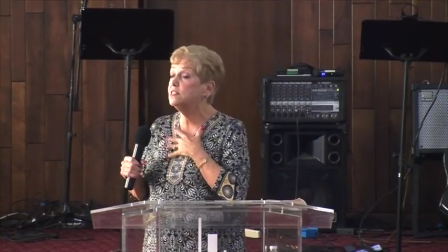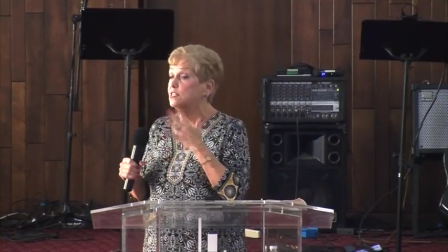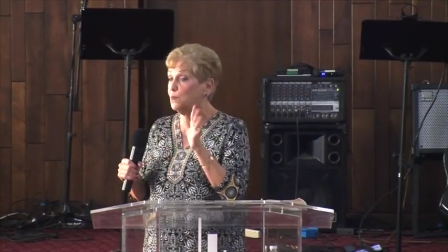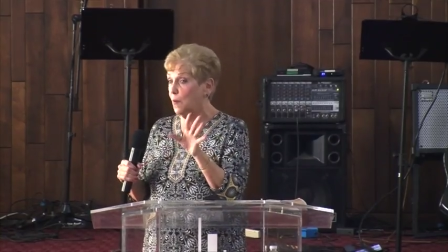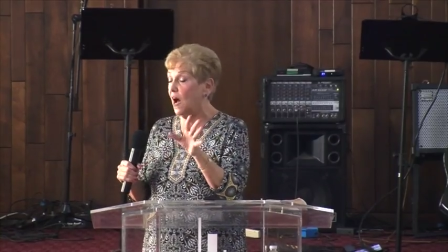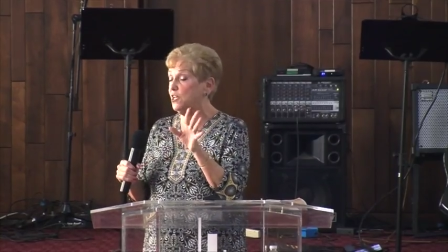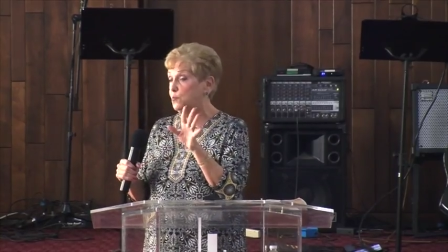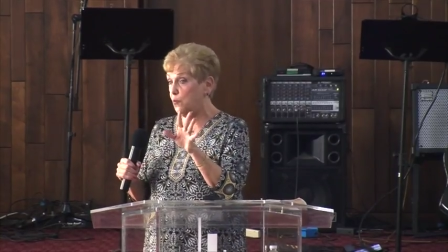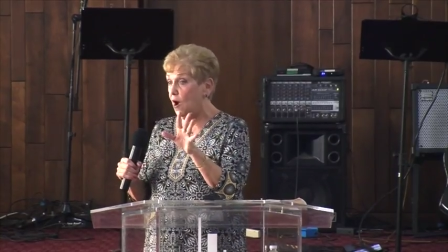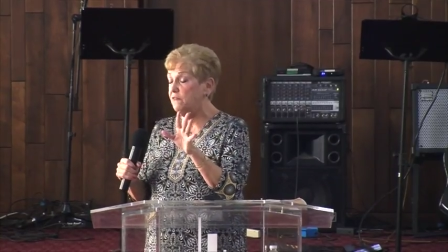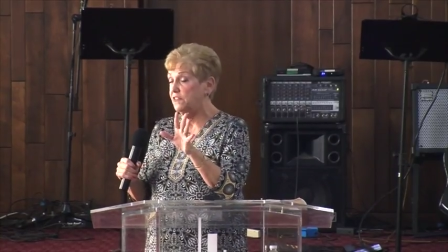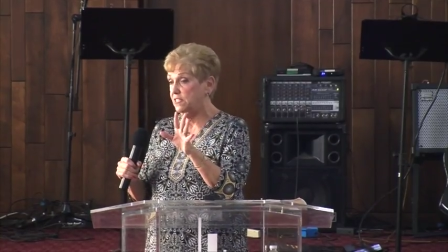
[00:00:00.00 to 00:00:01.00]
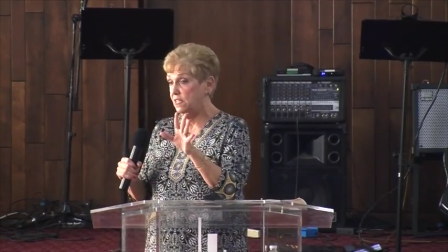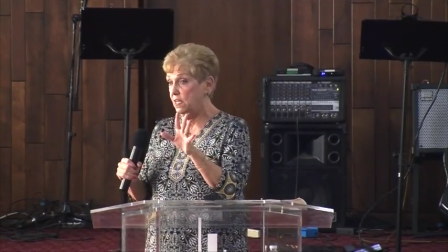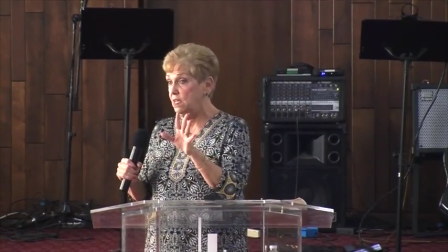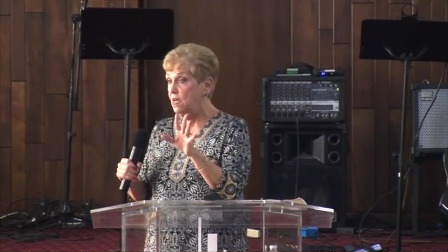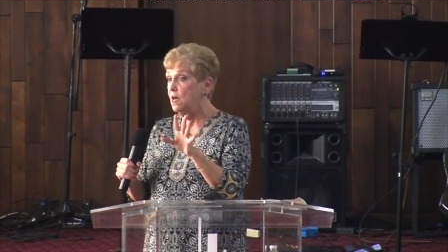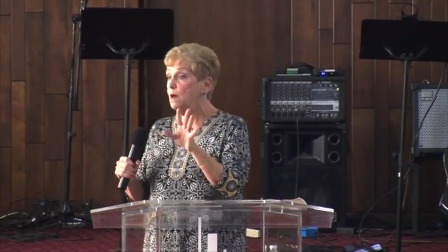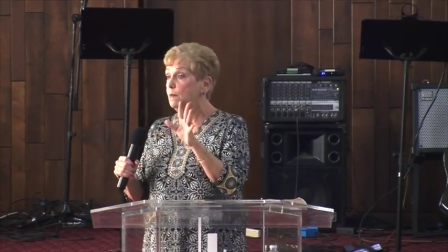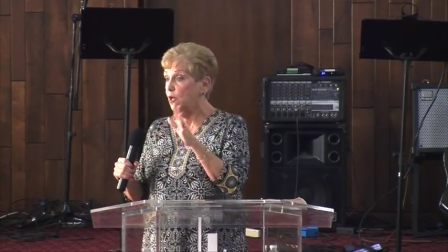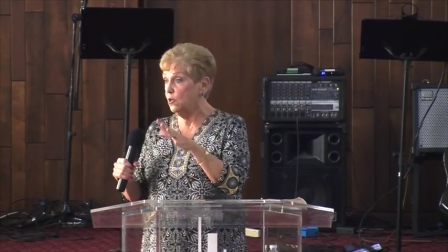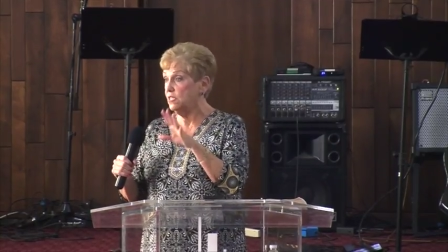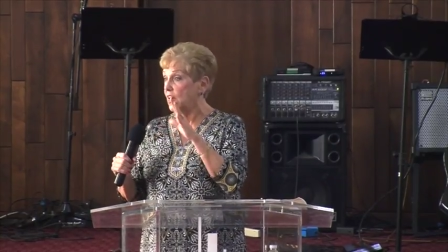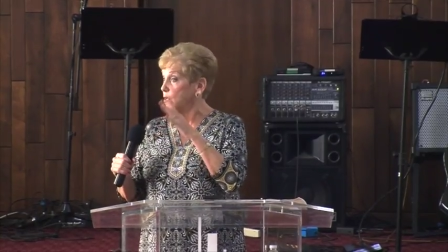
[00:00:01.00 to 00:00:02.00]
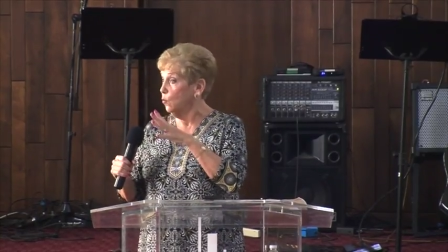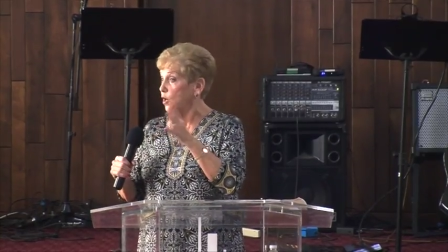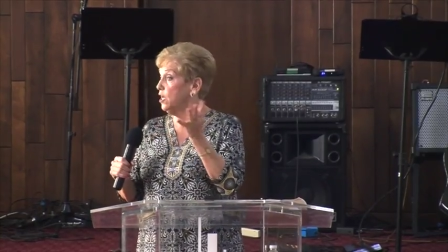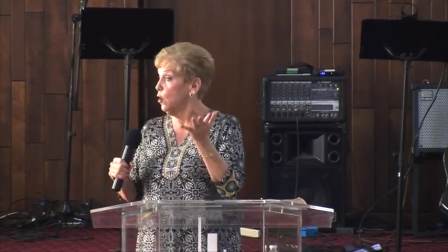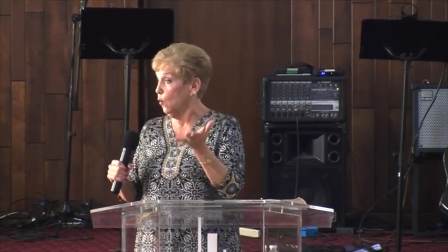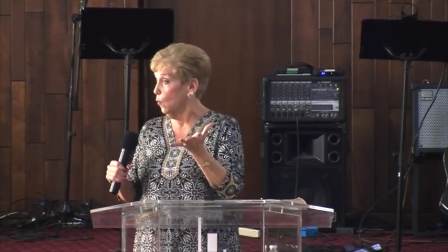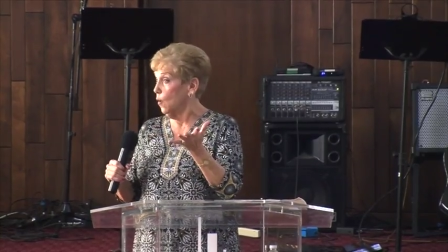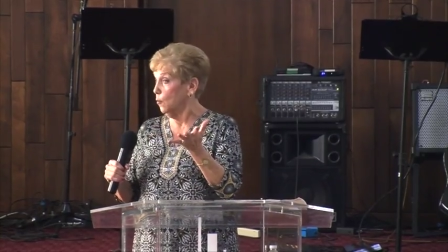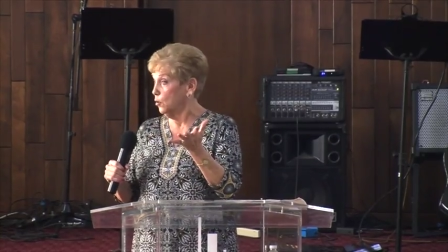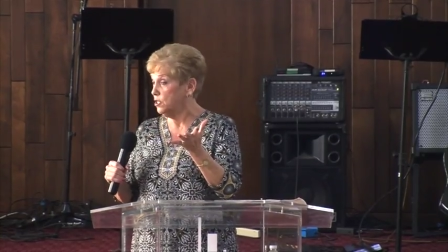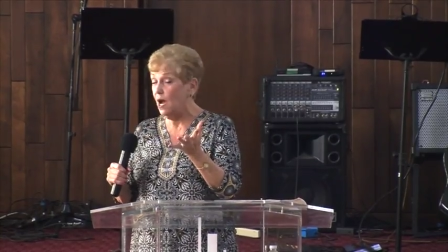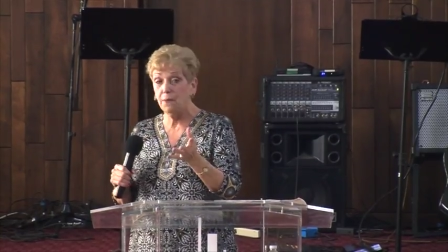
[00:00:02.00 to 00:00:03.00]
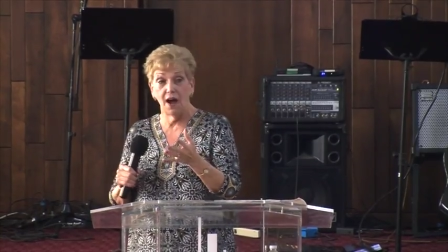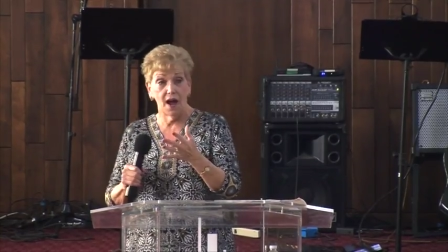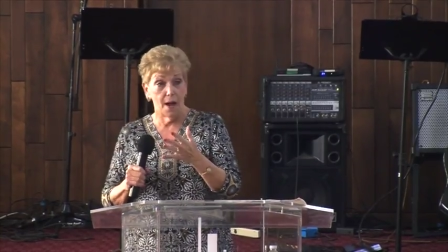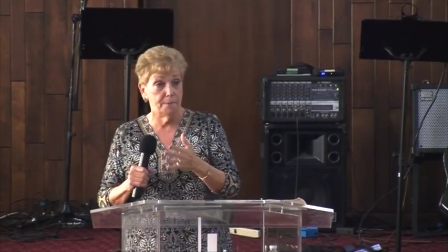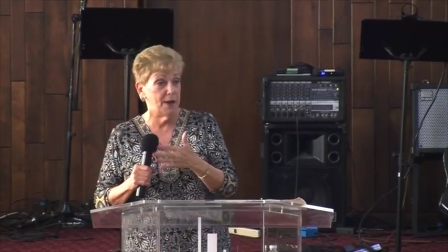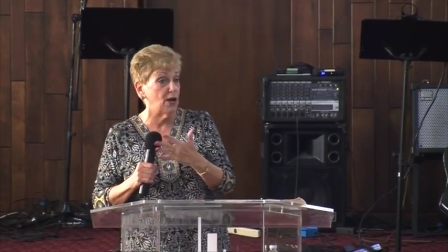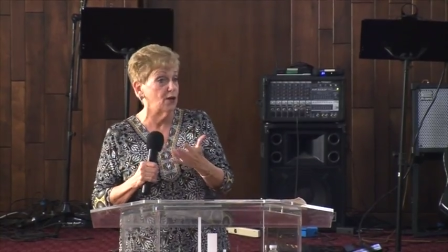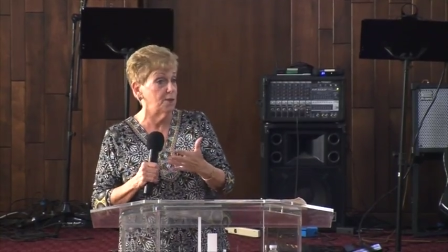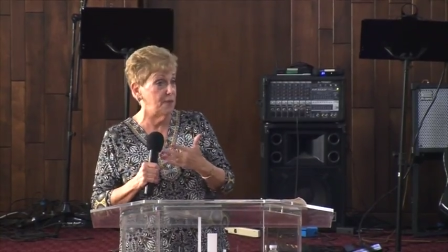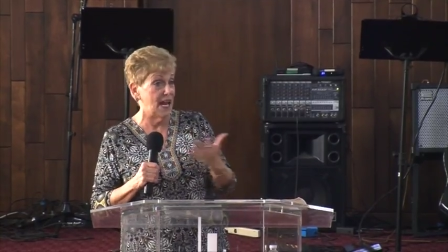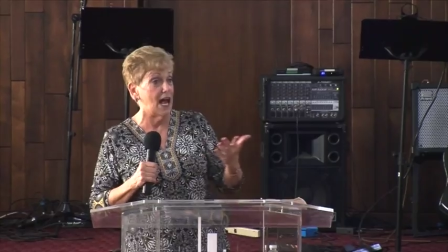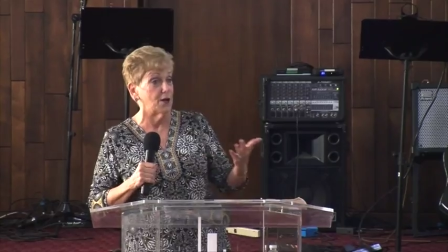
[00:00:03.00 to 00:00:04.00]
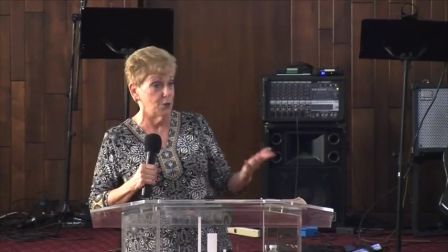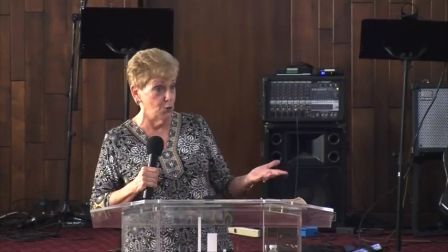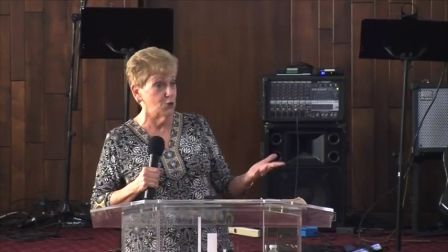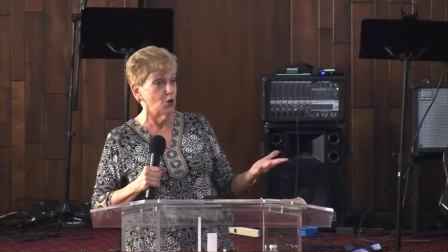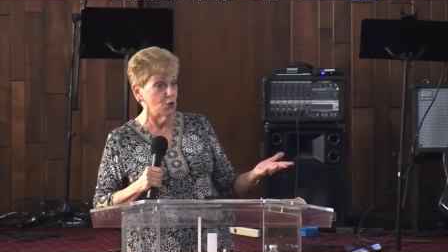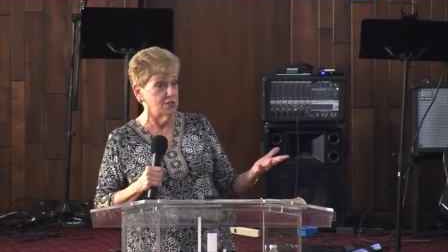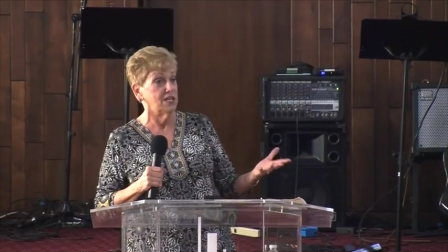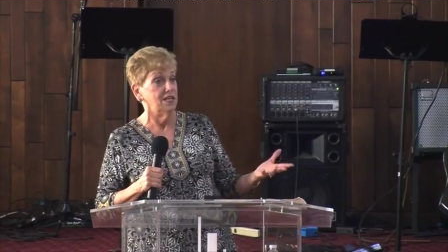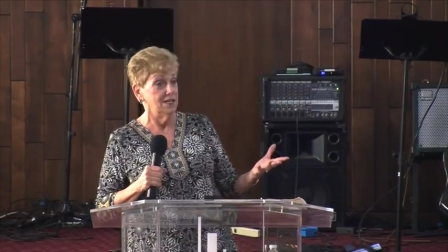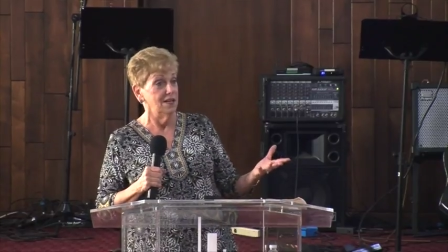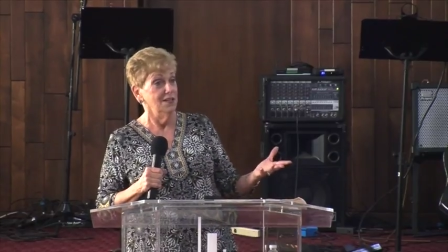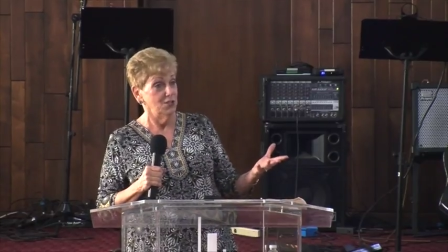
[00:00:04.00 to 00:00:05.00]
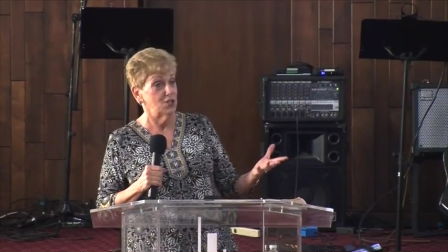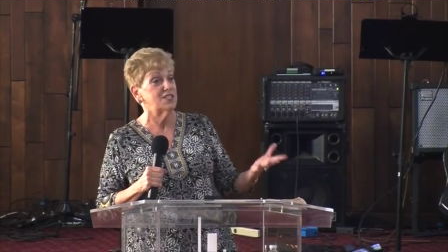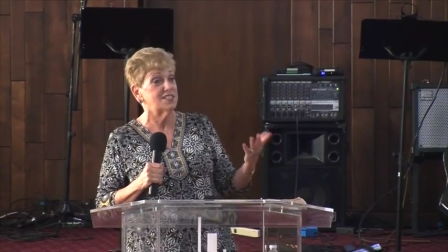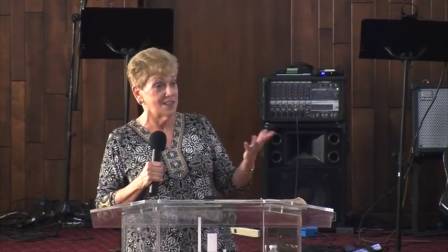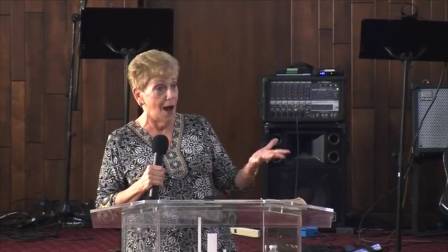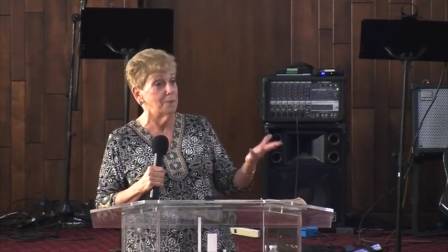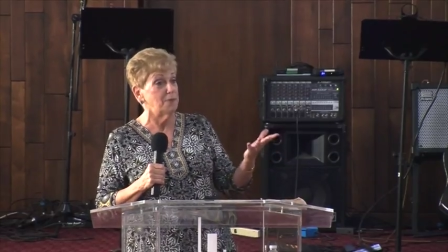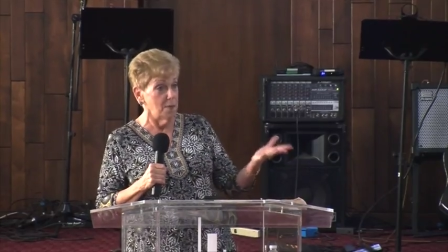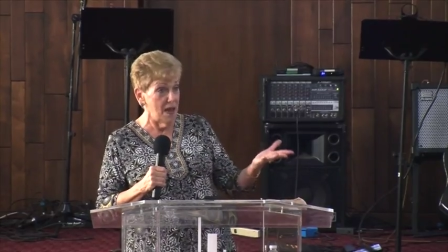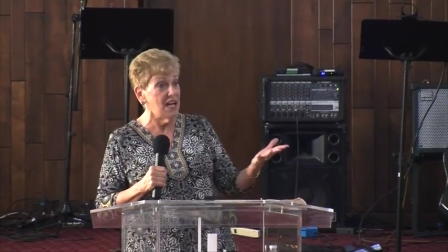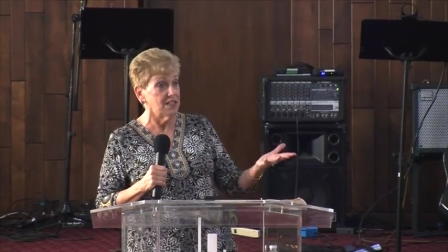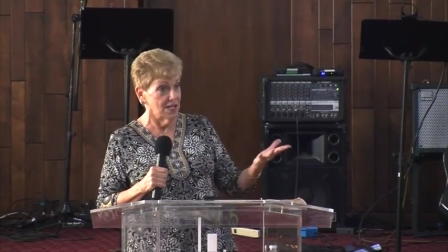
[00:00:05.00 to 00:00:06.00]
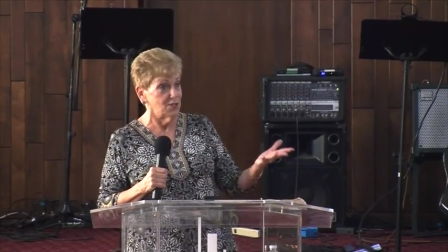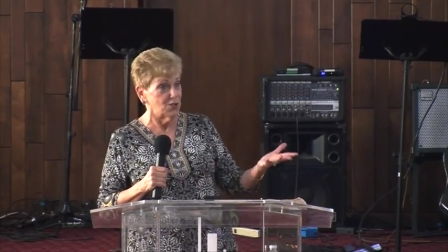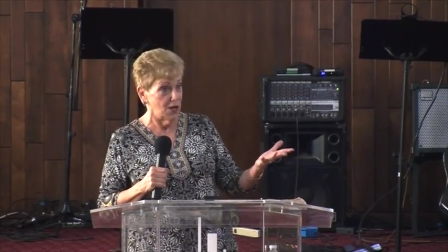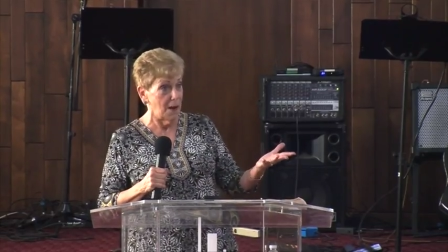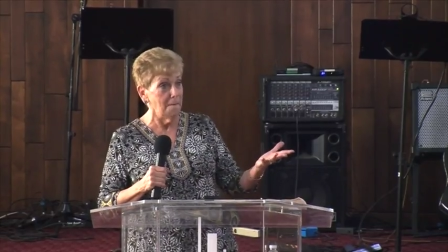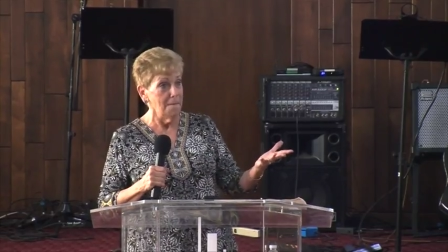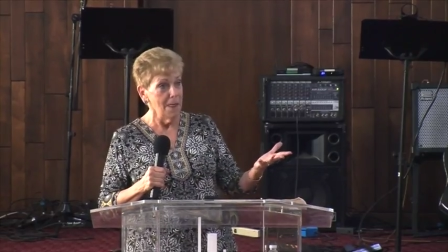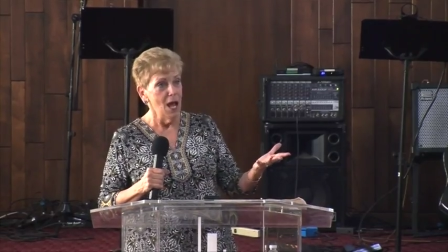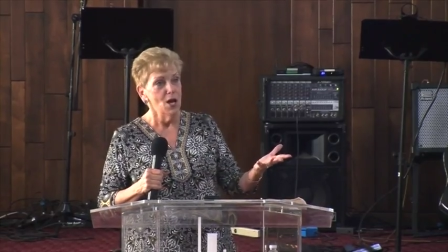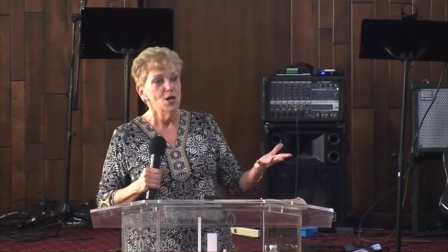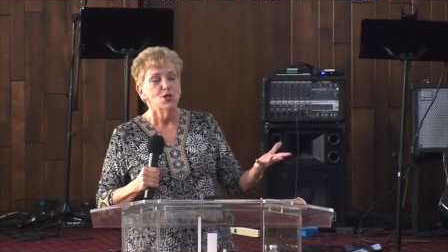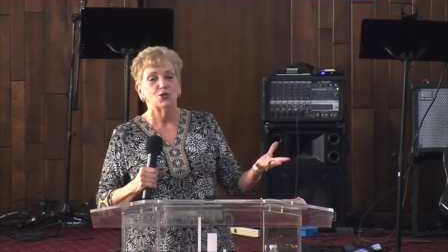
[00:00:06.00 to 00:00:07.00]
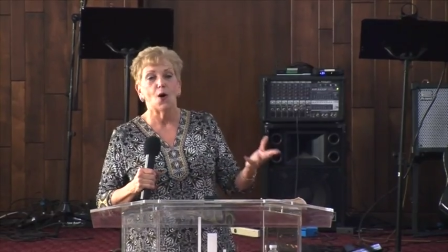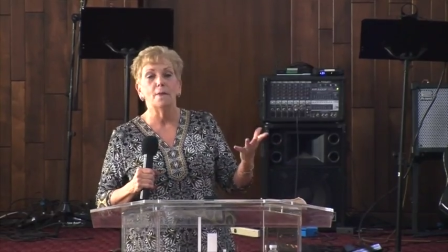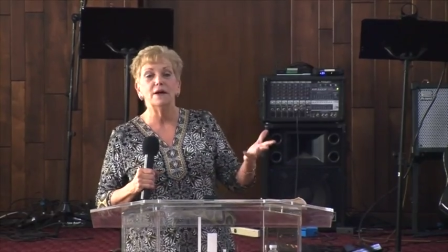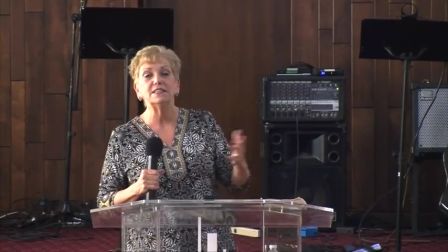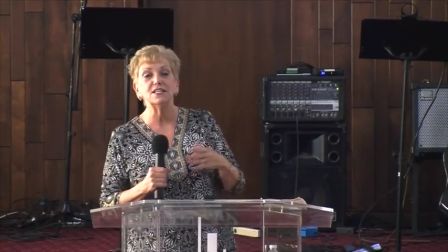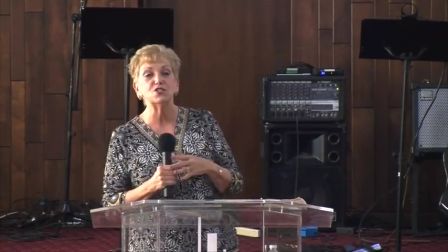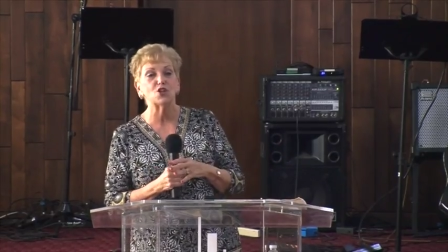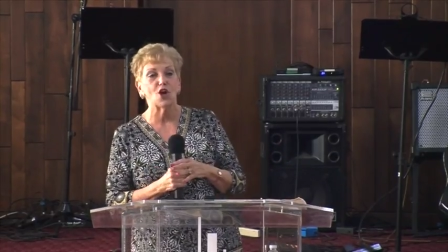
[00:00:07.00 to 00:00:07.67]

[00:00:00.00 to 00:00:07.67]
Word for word: to despise prophecy because I didn't want to hear it one more time. I, I barely been out of New Jersey. Just stop the madness, you know? So I'm at this